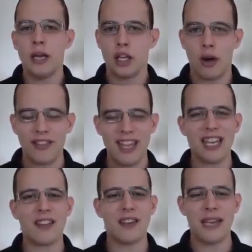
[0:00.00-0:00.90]
At the
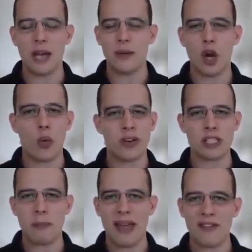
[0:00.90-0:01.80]
end of the day, we don't want
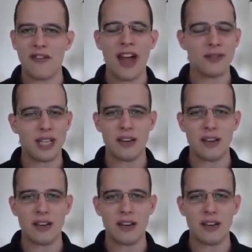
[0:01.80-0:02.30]
to spend 5,